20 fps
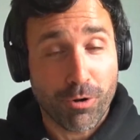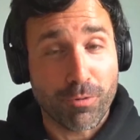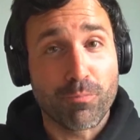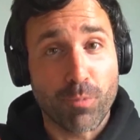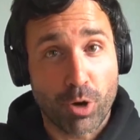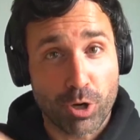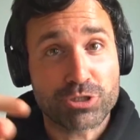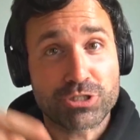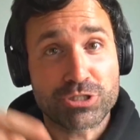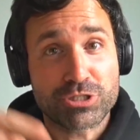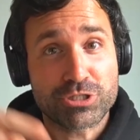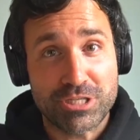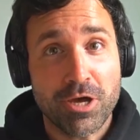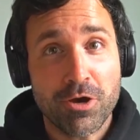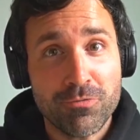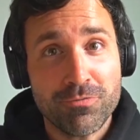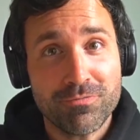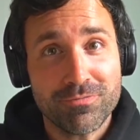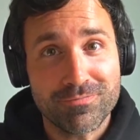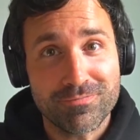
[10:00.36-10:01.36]

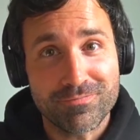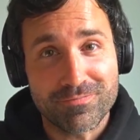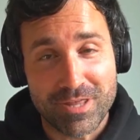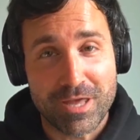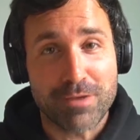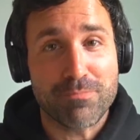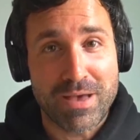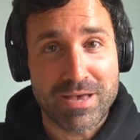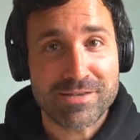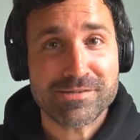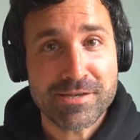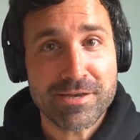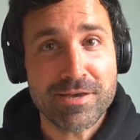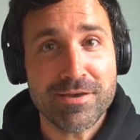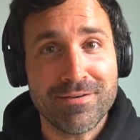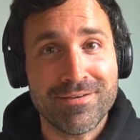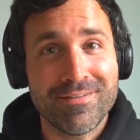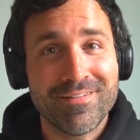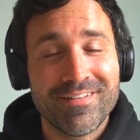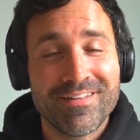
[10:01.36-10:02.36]
Martino than
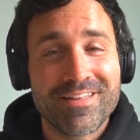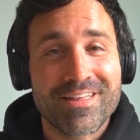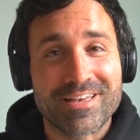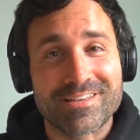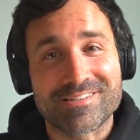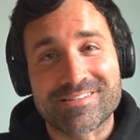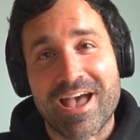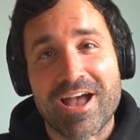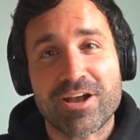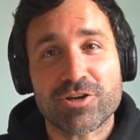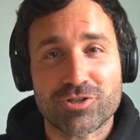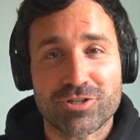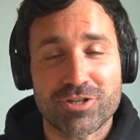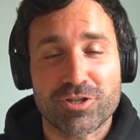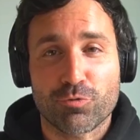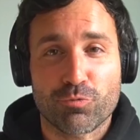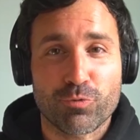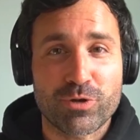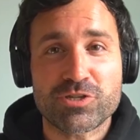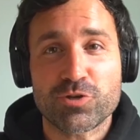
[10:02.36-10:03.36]
Messi is actually
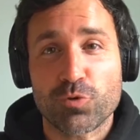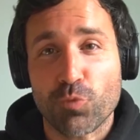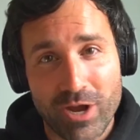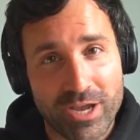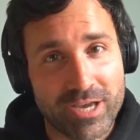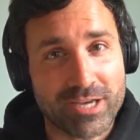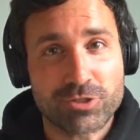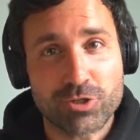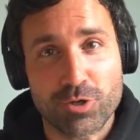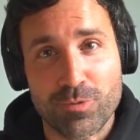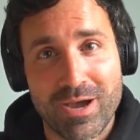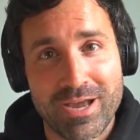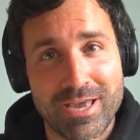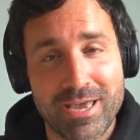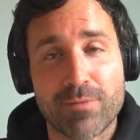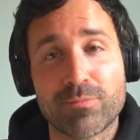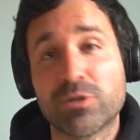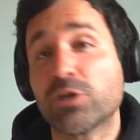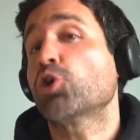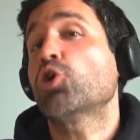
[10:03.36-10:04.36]
the reason why Inter
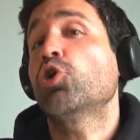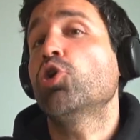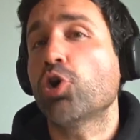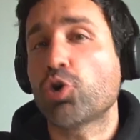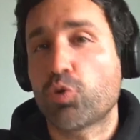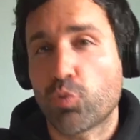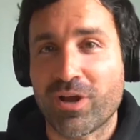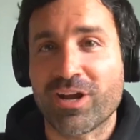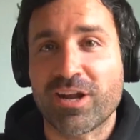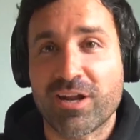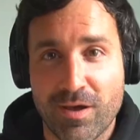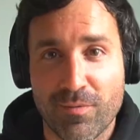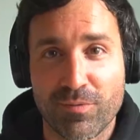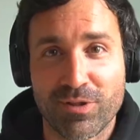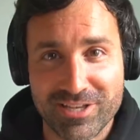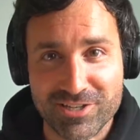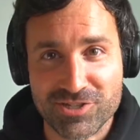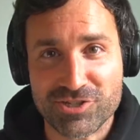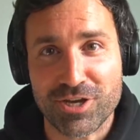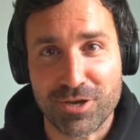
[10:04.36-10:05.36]
Miami could win an
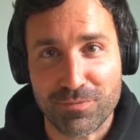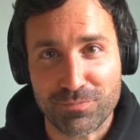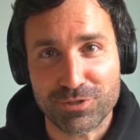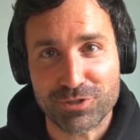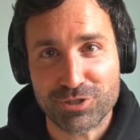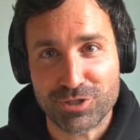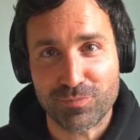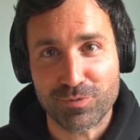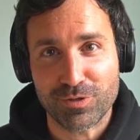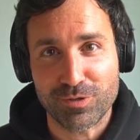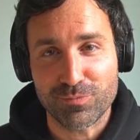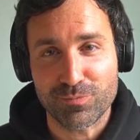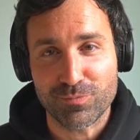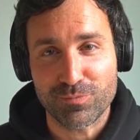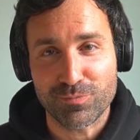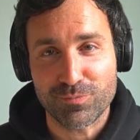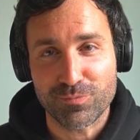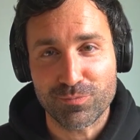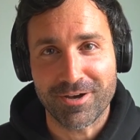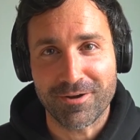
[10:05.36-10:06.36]
MLS championship
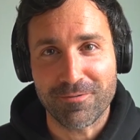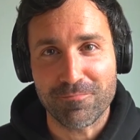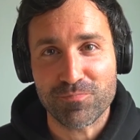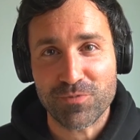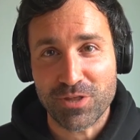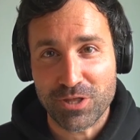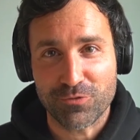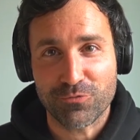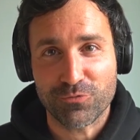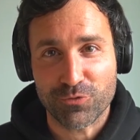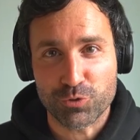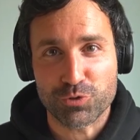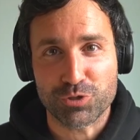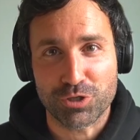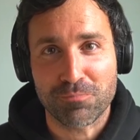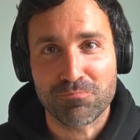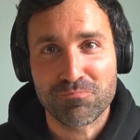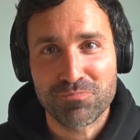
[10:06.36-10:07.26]
in the future.